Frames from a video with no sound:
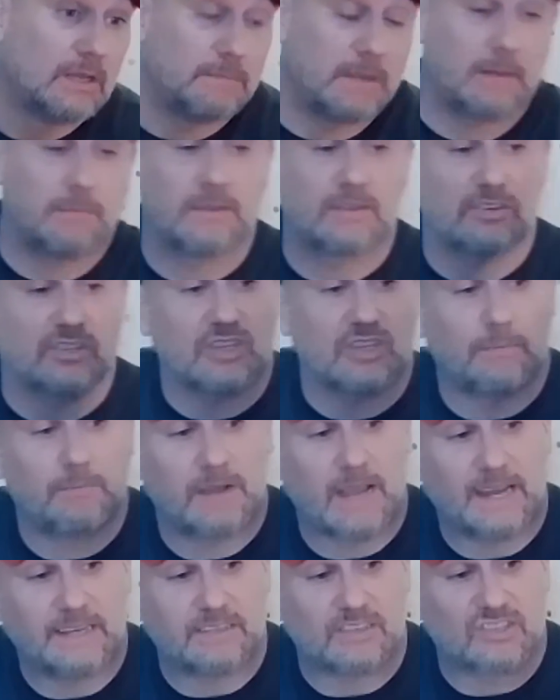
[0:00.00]
Maybe some
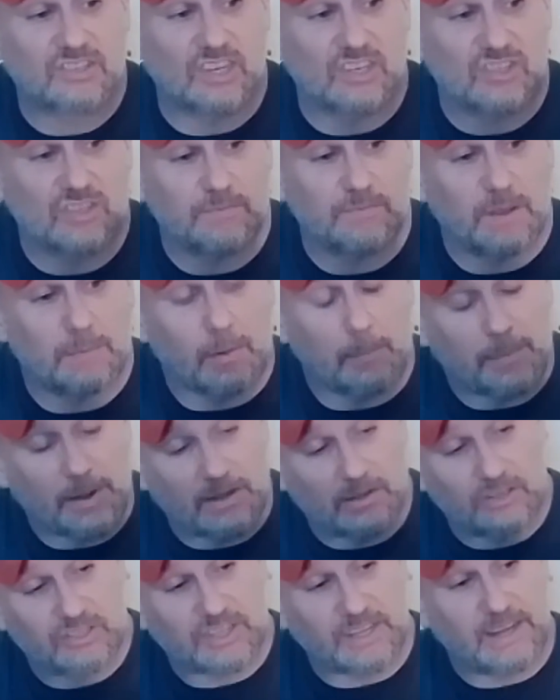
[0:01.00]
kind of system that
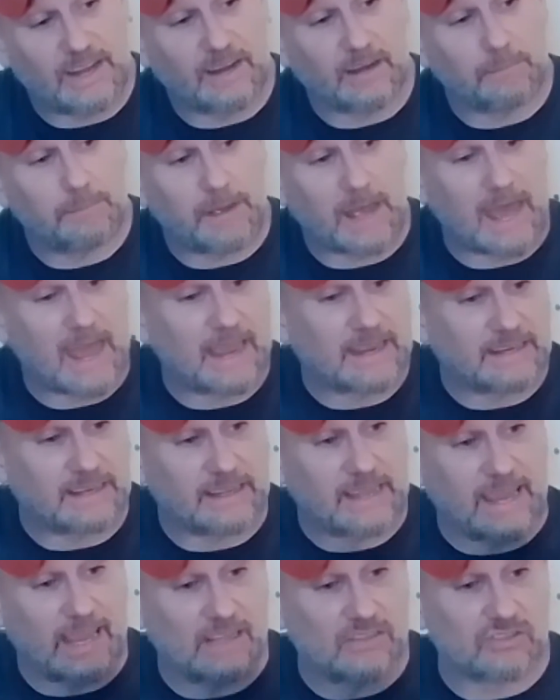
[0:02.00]
propels the air back and
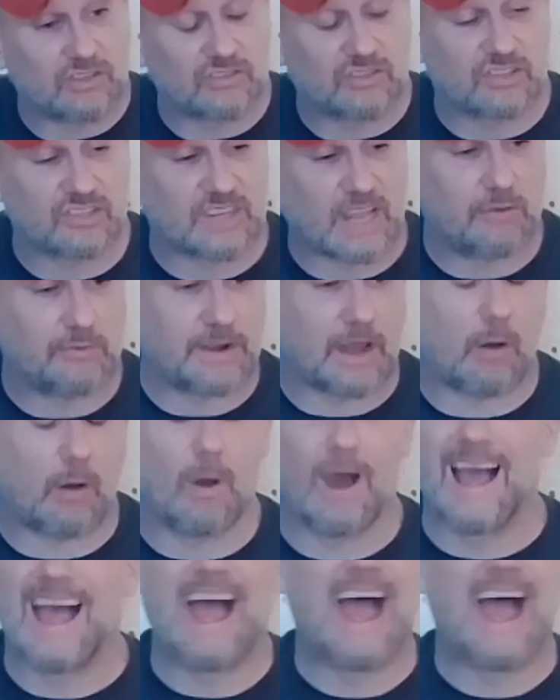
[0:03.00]
it cancels the sound out.